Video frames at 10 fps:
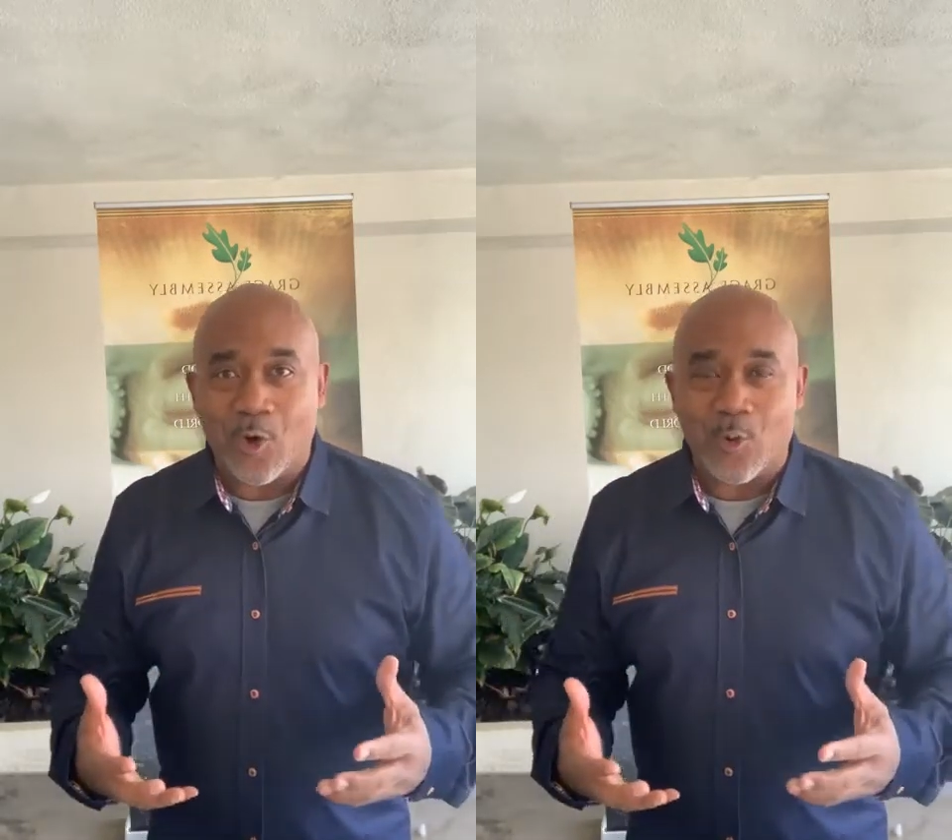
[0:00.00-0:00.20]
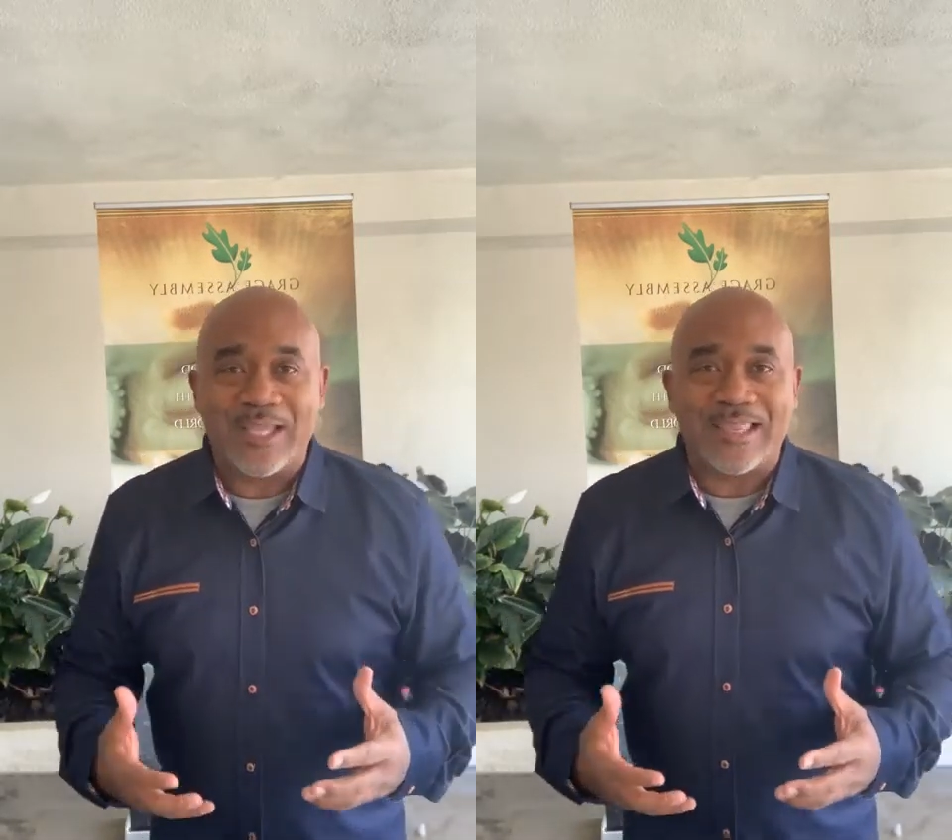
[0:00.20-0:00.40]

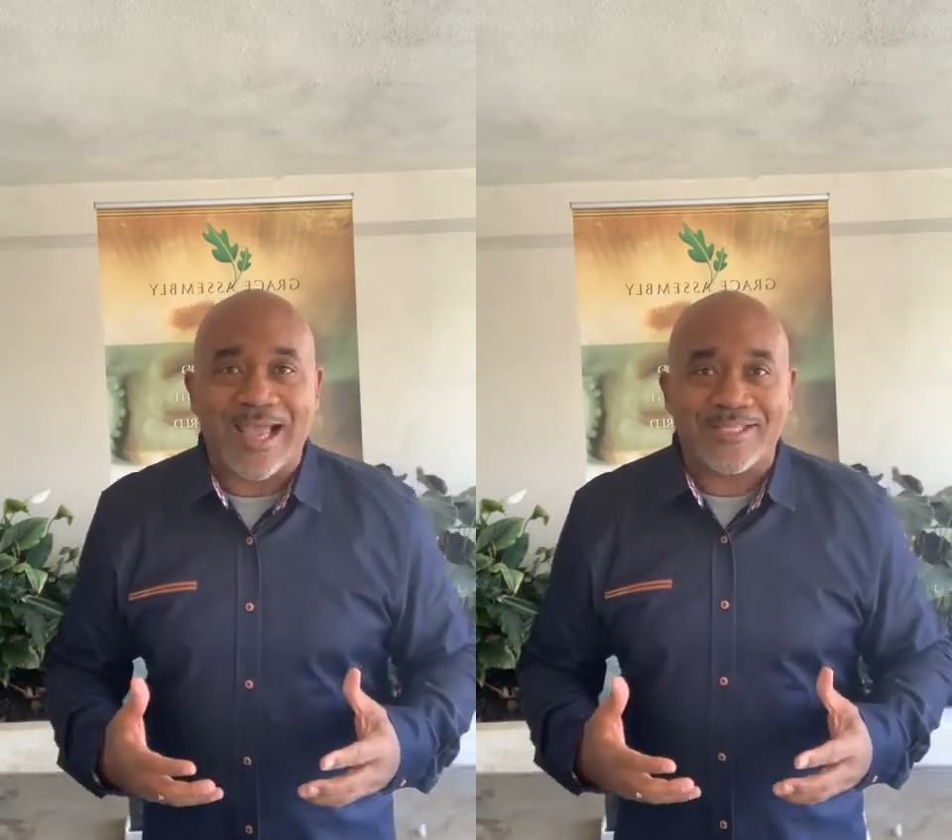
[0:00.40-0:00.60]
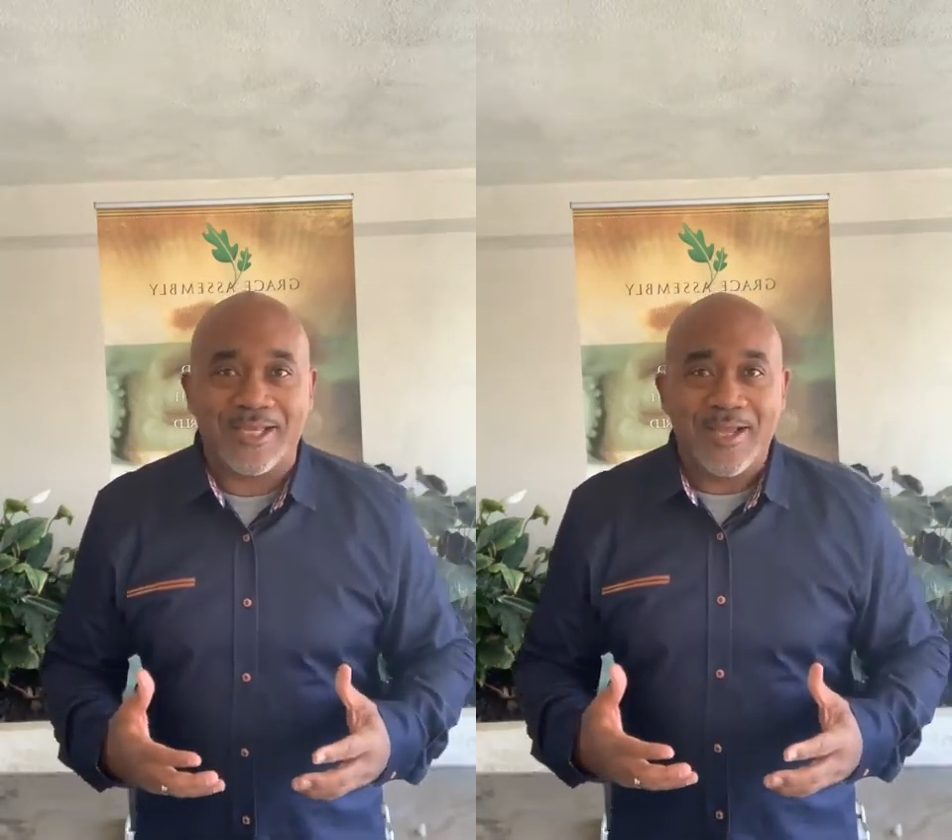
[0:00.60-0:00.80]
or we'd
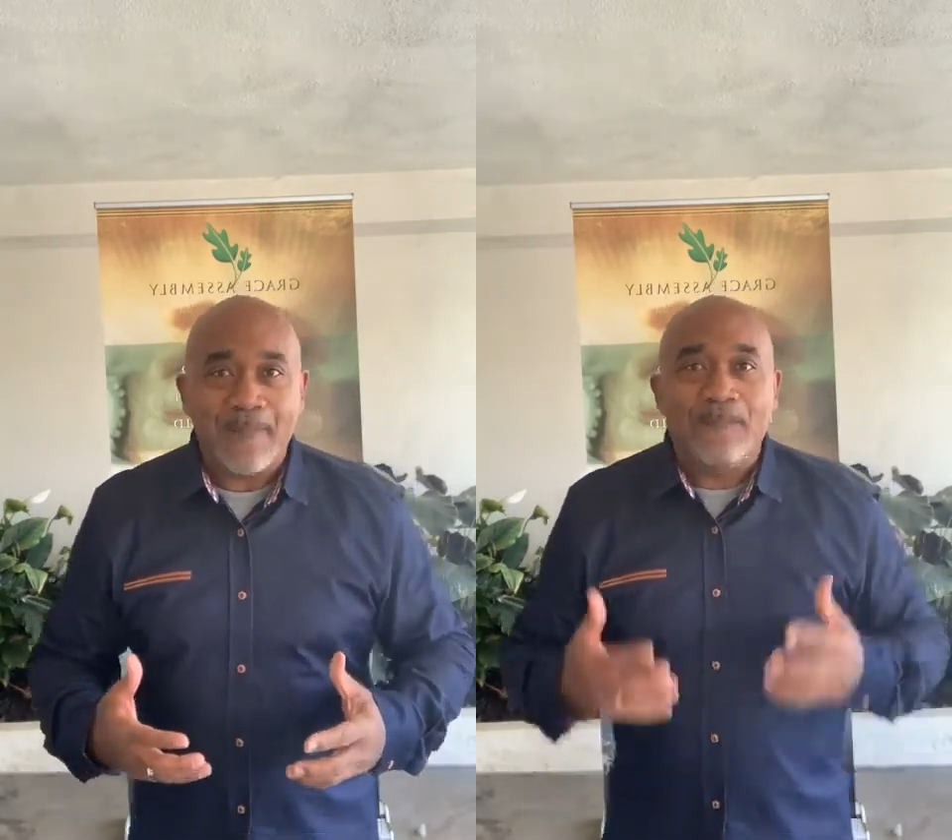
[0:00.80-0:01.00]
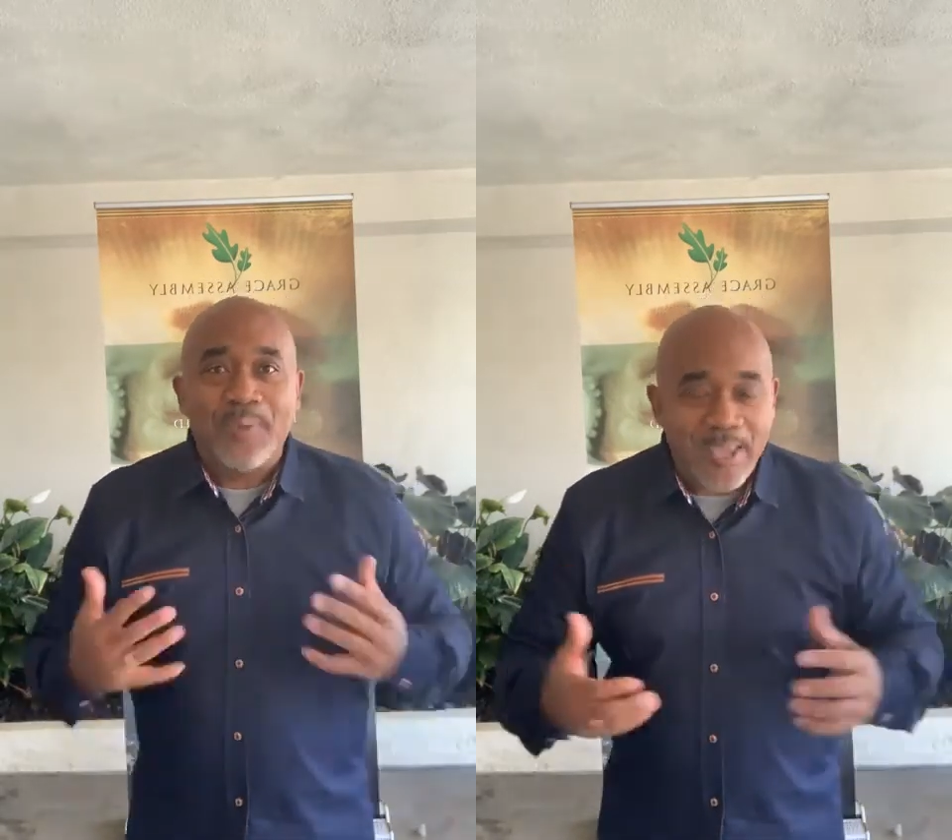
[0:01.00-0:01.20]
like to
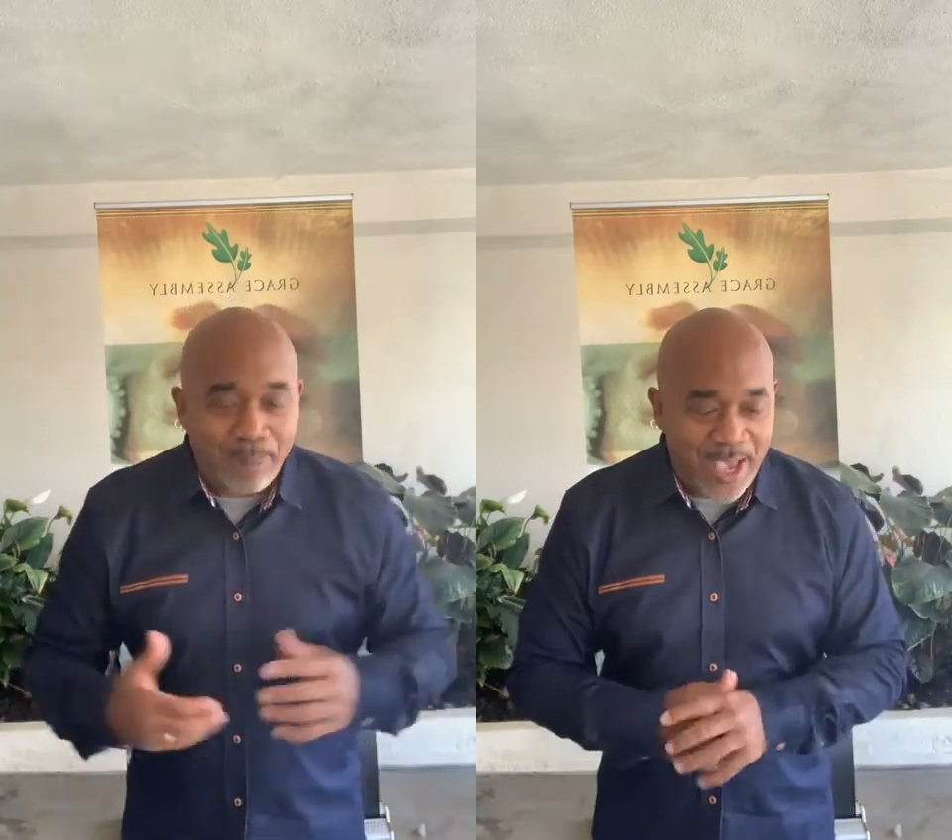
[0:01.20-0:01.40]
be